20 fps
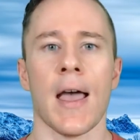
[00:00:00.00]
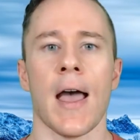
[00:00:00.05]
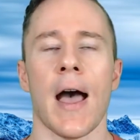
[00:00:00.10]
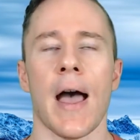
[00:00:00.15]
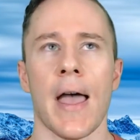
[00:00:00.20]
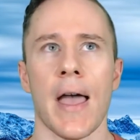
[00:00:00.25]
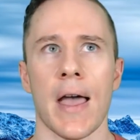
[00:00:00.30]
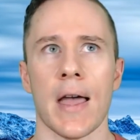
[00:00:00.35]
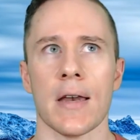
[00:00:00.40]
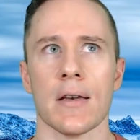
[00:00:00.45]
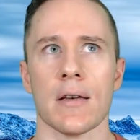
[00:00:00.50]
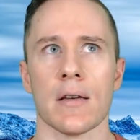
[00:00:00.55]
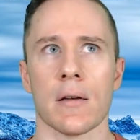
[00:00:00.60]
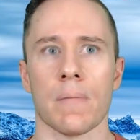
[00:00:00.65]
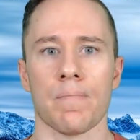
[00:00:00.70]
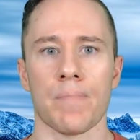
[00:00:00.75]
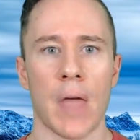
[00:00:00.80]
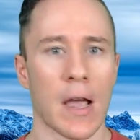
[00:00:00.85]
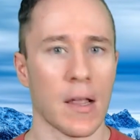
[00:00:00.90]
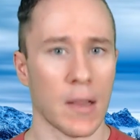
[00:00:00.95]
And
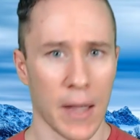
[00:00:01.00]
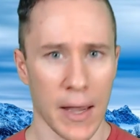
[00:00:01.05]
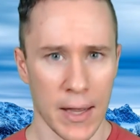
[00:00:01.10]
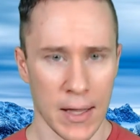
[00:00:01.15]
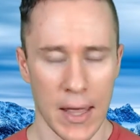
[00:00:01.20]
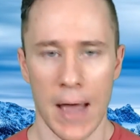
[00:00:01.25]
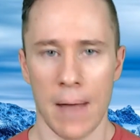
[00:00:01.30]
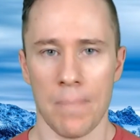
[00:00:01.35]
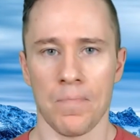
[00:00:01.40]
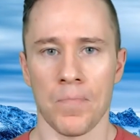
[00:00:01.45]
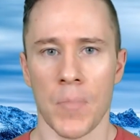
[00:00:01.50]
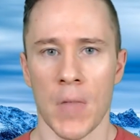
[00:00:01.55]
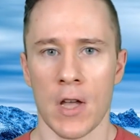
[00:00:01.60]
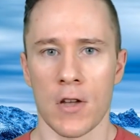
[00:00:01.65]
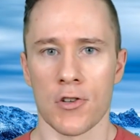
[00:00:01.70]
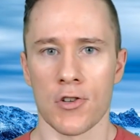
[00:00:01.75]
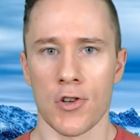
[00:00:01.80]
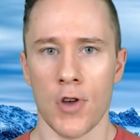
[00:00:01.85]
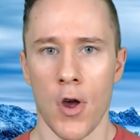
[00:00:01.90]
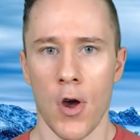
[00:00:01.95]
I like that.
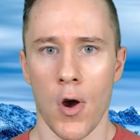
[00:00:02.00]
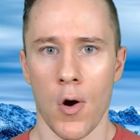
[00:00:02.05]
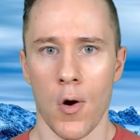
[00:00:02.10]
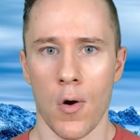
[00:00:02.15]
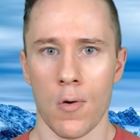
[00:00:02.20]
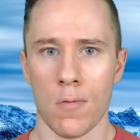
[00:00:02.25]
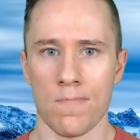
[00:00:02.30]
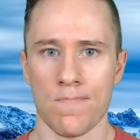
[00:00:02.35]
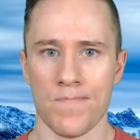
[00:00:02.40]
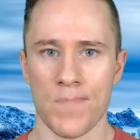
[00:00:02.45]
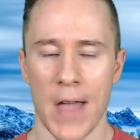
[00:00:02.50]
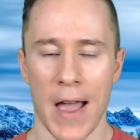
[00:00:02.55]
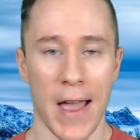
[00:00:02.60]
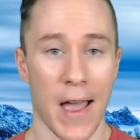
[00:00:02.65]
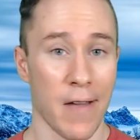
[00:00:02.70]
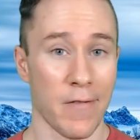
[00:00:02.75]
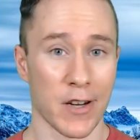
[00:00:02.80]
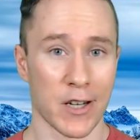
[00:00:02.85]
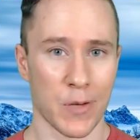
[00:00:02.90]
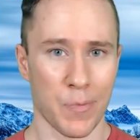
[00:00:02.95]
So I
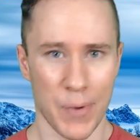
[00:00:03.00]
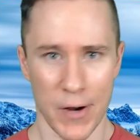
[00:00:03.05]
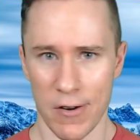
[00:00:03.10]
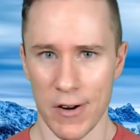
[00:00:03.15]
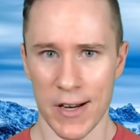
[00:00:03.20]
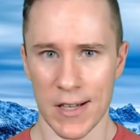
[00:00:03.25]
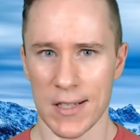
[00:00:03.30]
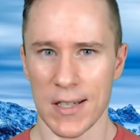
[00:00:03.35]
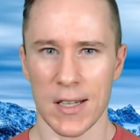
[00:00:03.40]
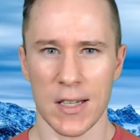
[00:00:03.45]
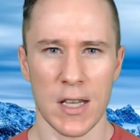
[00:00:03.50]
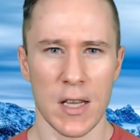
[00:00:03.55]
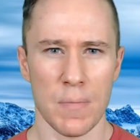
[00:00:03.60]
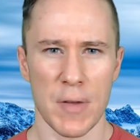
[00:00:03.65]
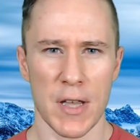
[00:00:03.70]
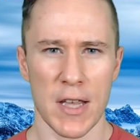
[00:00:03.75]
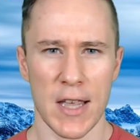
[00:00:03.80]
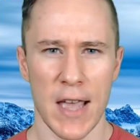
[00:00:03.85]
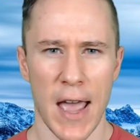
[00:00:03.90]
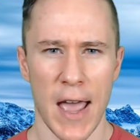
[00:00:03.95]
have experienced a
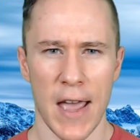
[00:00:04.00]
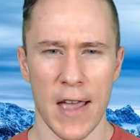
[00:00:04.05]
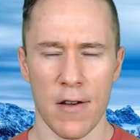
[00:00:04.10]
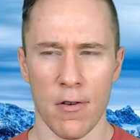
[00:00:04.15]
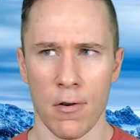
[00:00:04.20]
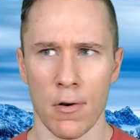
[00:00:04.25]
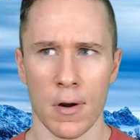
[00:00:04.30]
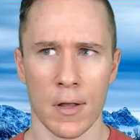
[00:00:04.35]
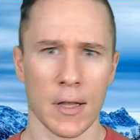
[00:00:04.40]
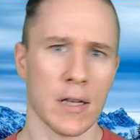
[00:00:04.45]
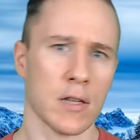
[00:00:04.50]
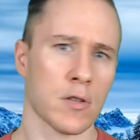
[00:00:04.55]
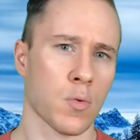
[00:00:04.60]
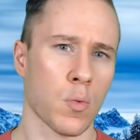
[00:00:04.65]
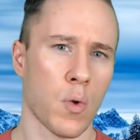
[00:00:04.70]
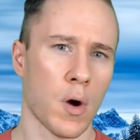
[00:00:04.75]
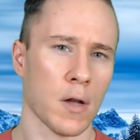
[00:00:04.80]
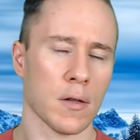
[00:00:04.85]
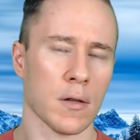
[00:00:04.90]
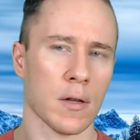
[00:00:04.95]
TPK, or at least
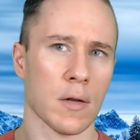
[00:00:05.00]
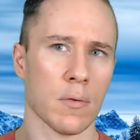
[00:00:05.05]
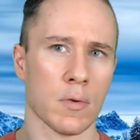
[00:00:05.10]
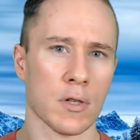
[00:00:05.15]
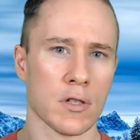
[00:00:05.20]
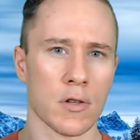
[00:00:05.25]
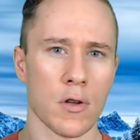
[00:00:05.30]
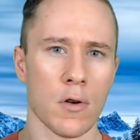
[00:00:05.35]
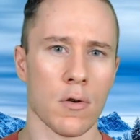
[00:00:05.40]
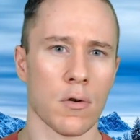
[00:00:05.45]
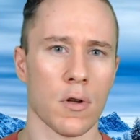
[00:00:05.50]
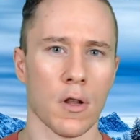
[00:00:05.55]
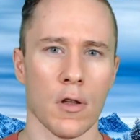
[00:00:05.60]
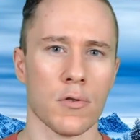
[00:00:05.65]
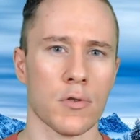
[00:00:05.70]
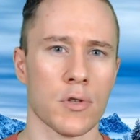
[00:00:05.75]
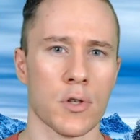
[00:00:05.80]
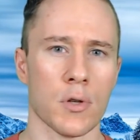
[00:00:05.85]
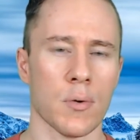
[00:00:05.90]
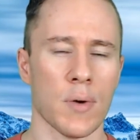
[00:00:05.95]
one that was so
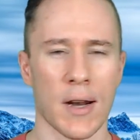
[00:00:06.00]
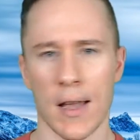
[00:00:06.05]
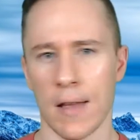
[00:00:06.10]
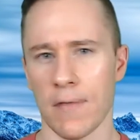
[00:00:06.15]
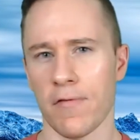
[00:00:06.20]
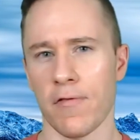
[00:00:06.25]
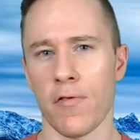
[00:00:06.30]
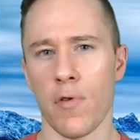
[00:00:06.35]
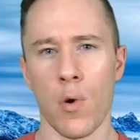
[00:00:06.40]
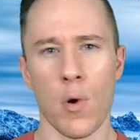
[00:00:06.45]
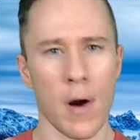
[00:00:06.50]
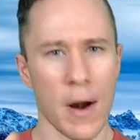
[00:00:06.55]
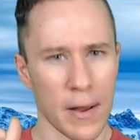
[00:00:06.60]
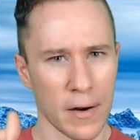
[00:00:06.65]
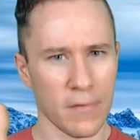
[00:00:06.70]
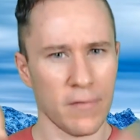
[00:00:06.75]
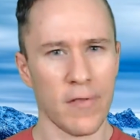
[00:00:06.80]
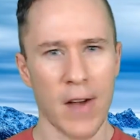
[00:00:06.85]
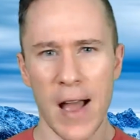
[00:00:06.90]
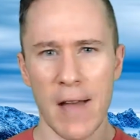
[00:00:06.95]
close to it. 4 out of
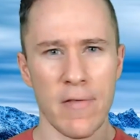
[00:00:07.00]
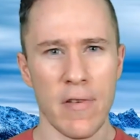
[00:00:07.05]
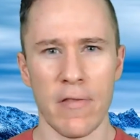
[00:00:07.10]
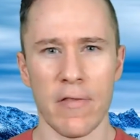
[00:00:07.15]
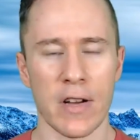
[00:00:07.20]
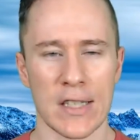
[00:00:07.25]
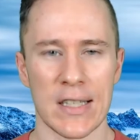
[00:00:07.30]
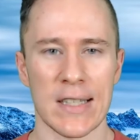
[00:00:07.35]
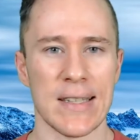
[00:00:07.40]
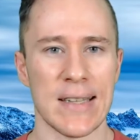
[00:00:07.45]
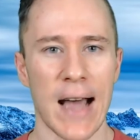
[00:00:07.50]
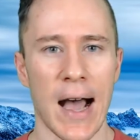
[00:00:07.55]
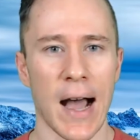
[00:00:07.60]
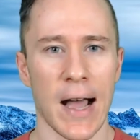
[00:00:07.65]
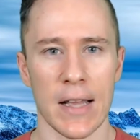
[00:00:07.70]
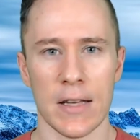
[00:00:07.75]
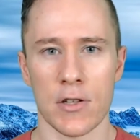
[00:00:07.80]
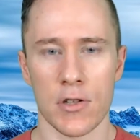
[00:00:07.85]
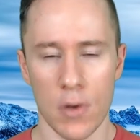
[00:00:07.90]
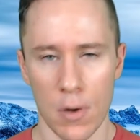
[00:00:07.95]
5 of us
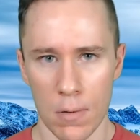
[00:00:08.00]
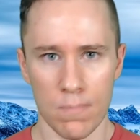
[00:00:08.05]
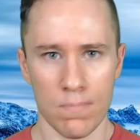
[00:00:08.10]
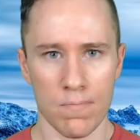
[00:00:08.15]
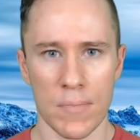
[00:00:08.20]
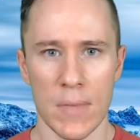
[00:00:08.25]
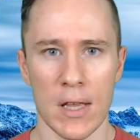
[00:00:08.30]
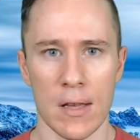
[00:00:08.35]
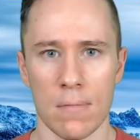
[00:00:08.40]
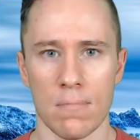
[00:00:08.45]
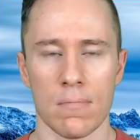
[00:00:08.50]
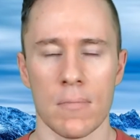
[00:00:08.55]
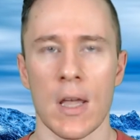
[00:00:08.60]
died. So in